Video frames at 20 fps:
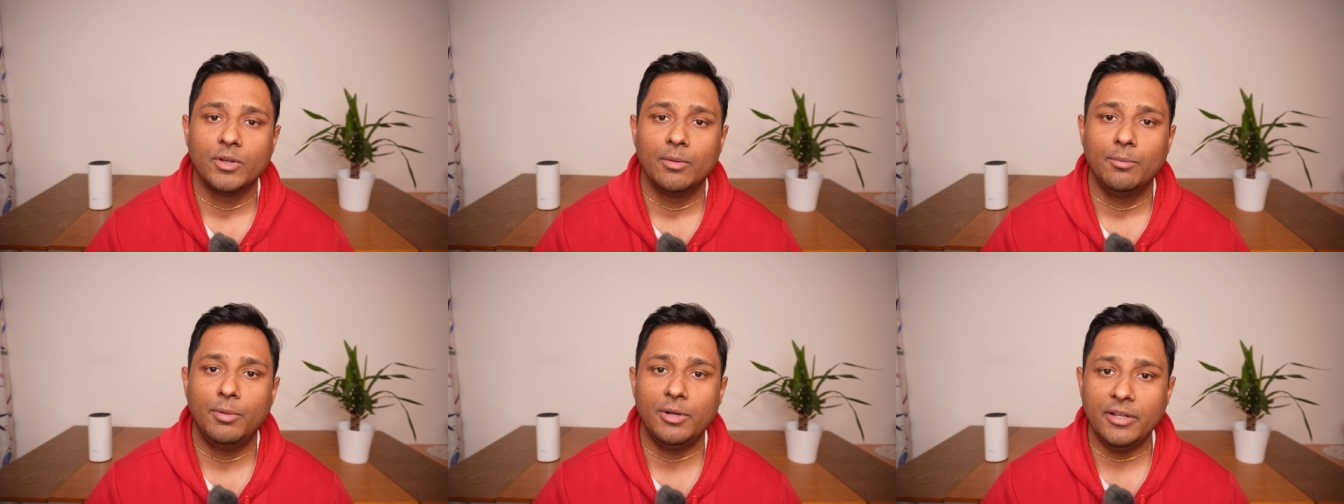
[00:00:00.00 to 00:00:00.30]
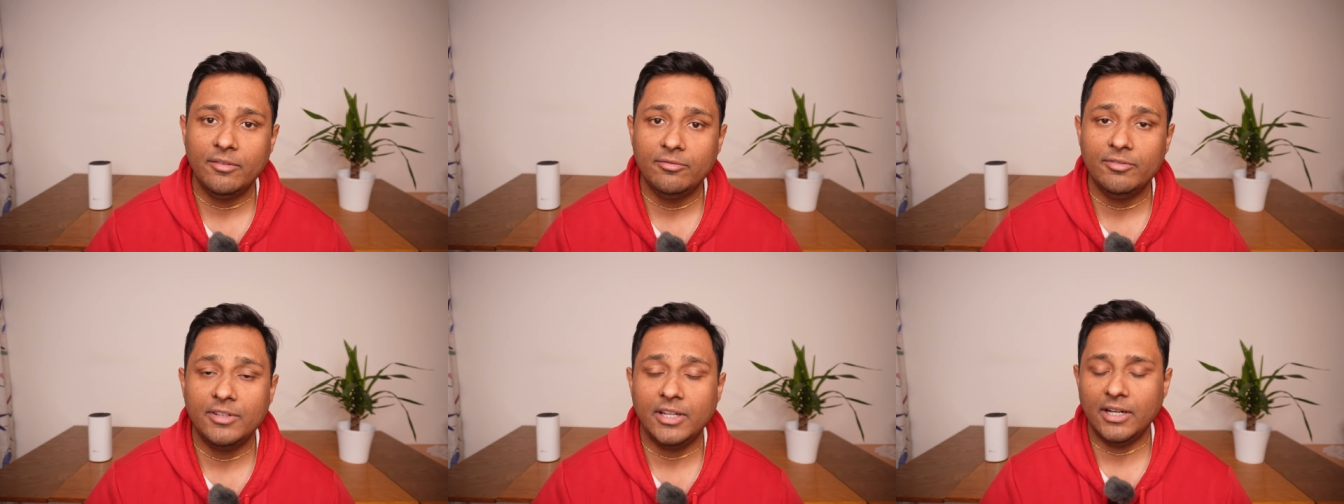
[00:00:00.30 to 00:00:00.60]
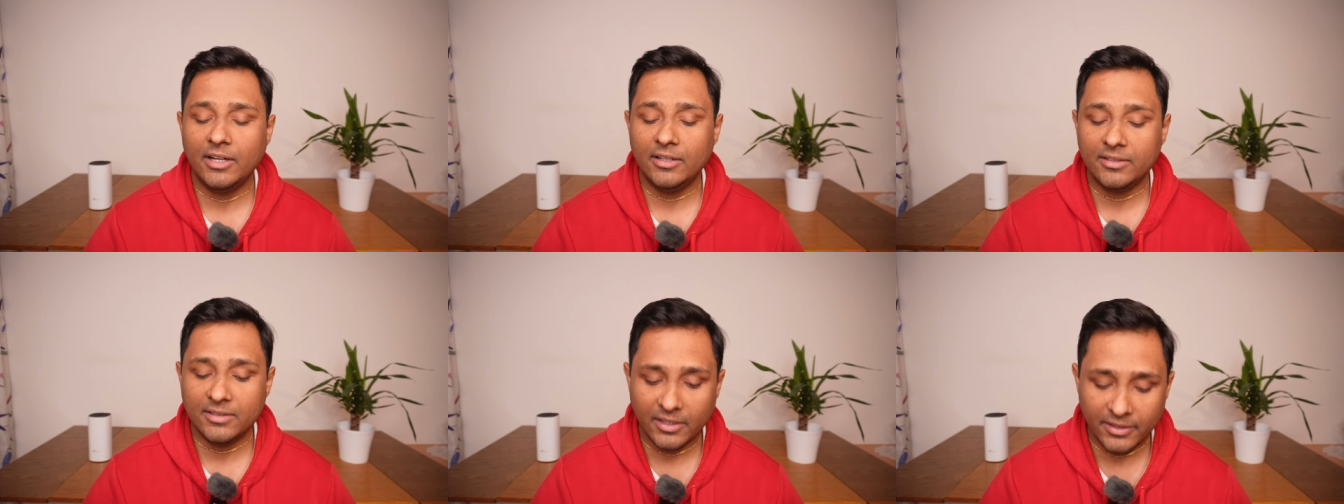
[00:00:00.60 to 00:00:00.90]
But if
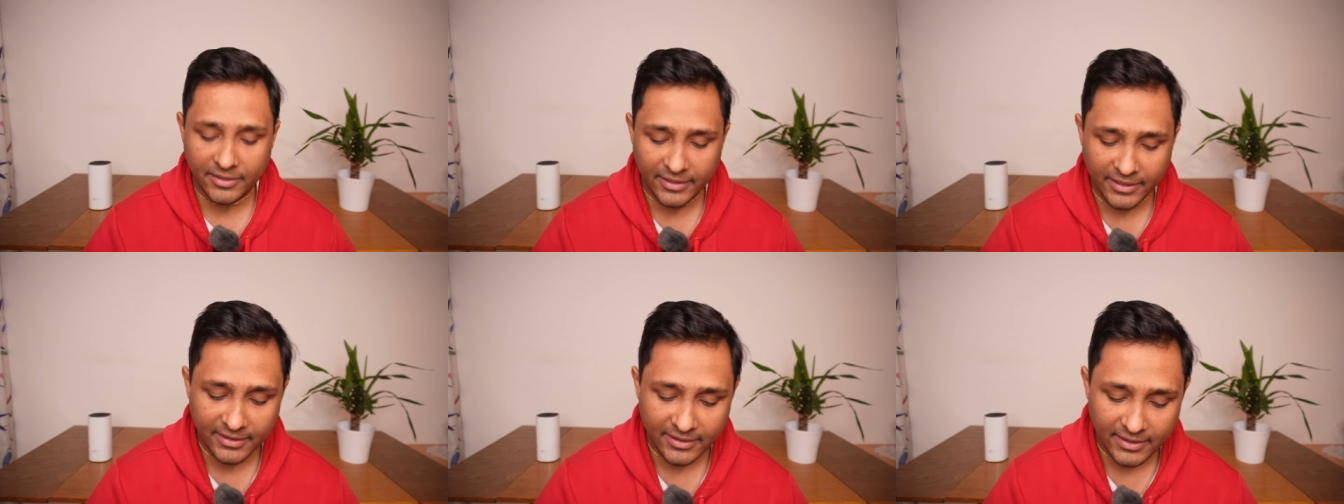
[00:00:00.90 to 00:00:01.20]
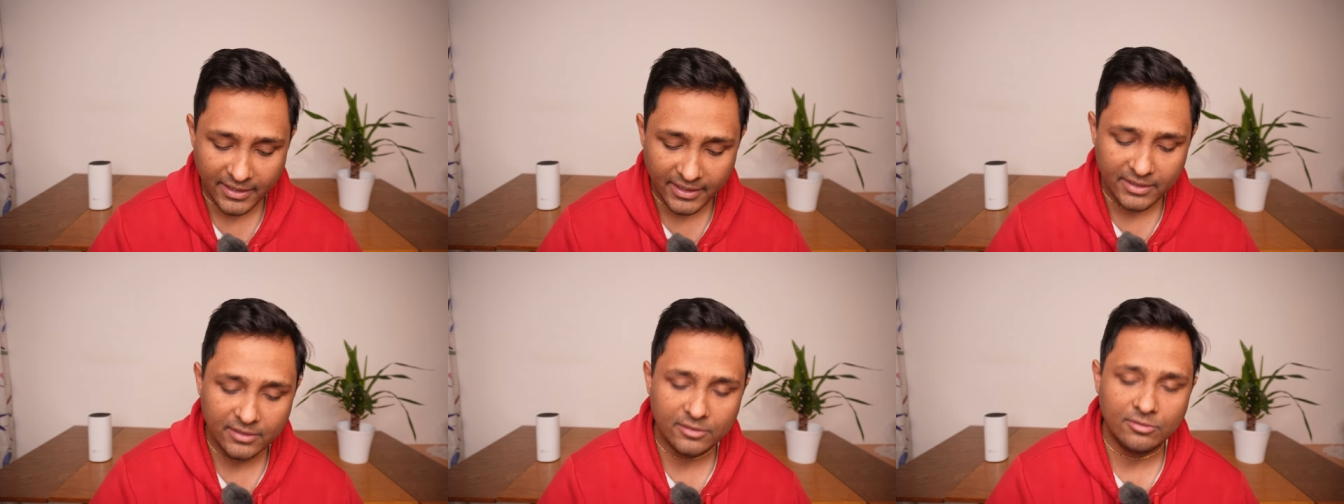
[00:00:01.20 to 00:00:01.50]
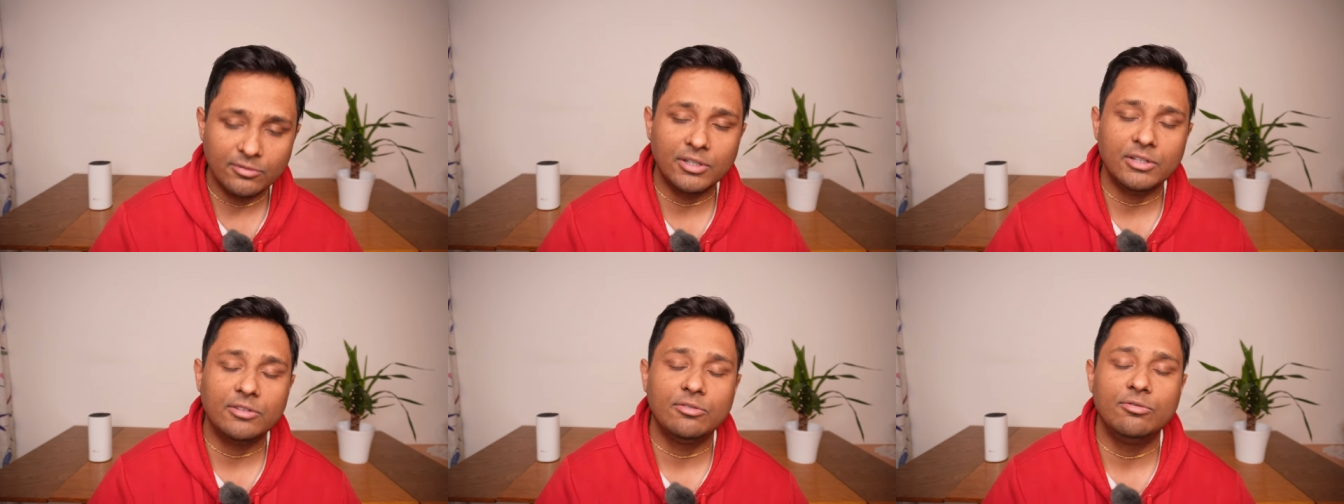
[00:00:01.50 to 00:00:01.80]
there are certain things
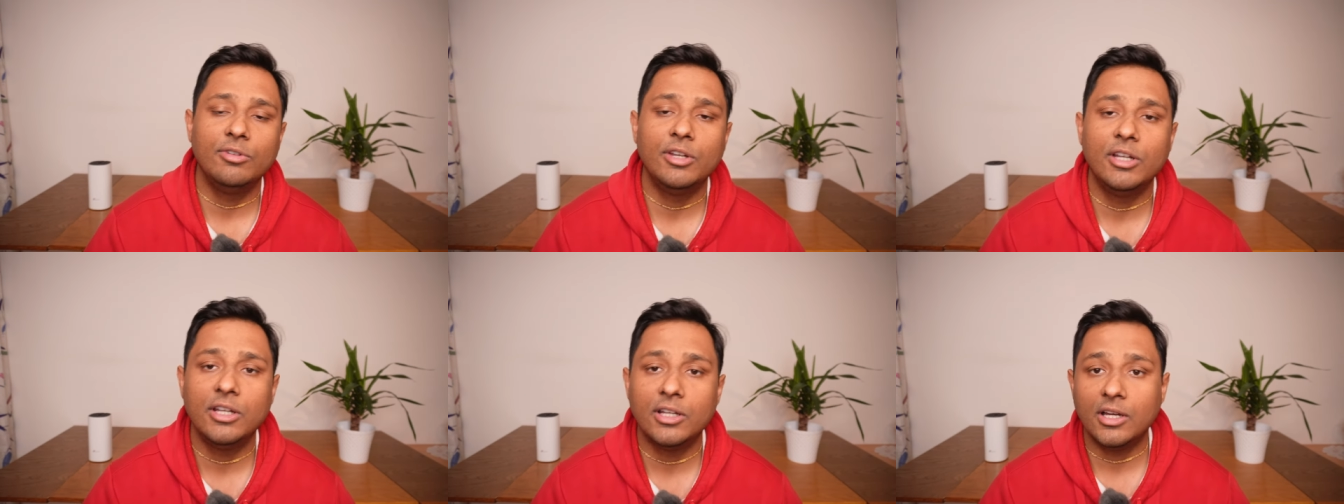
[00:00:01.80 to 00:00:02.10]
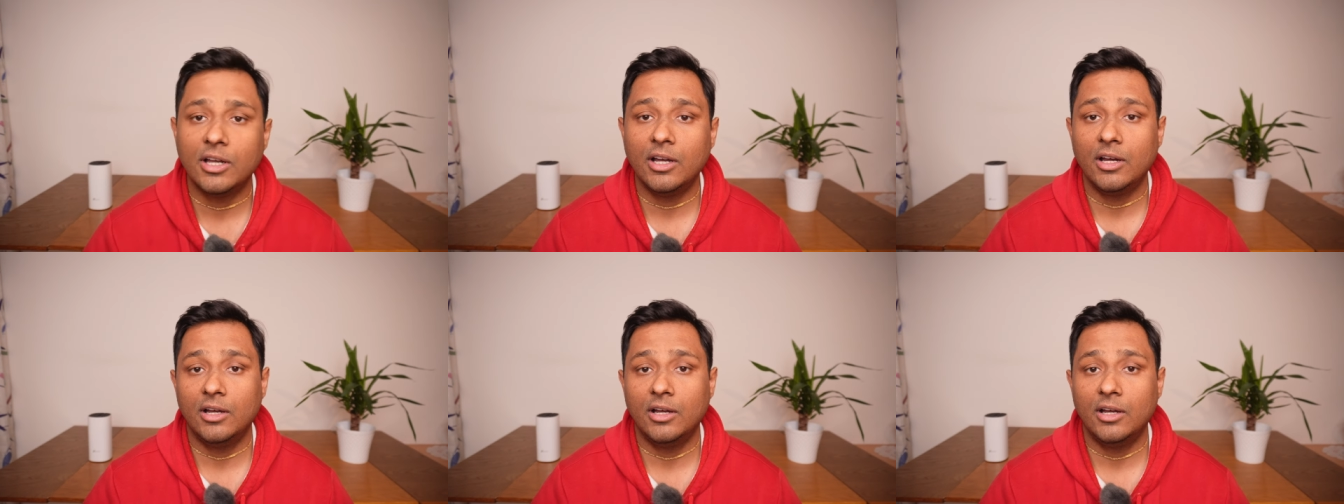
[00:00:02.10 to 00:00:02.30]
which will